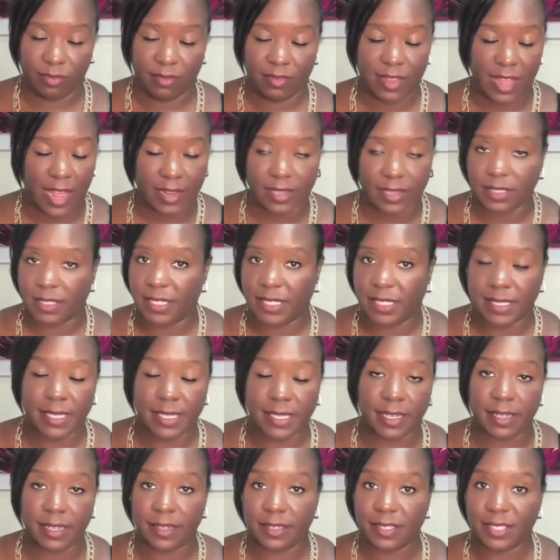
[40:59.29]
That
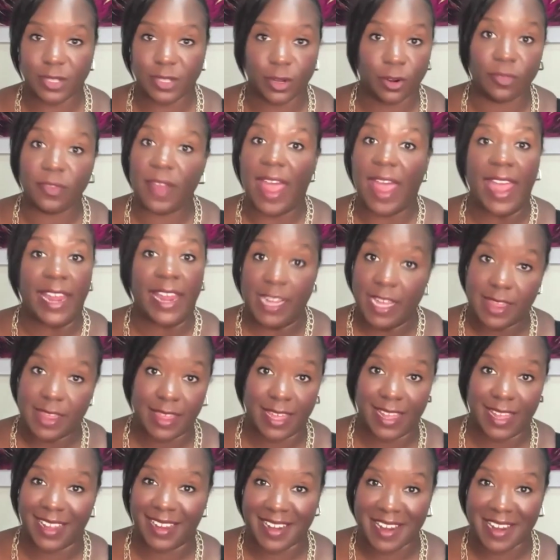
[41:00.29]
doesn't serve
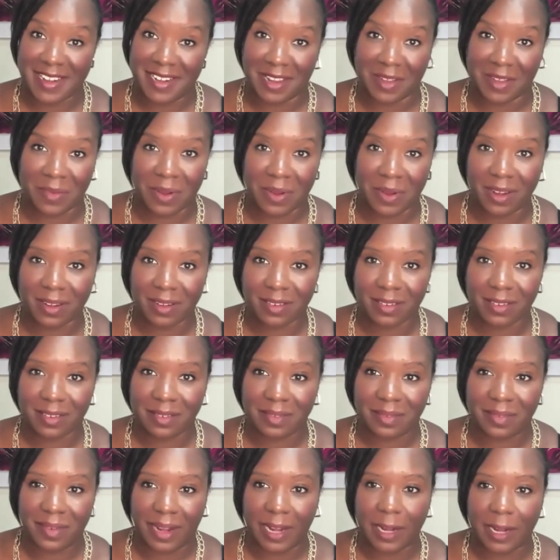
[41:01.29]
anything and anyone
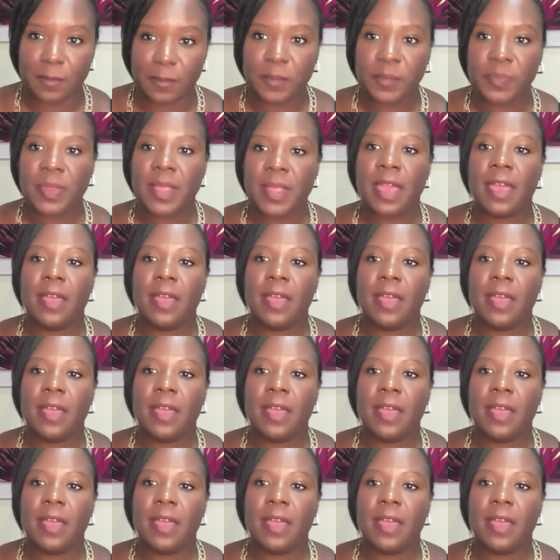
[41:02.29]
right?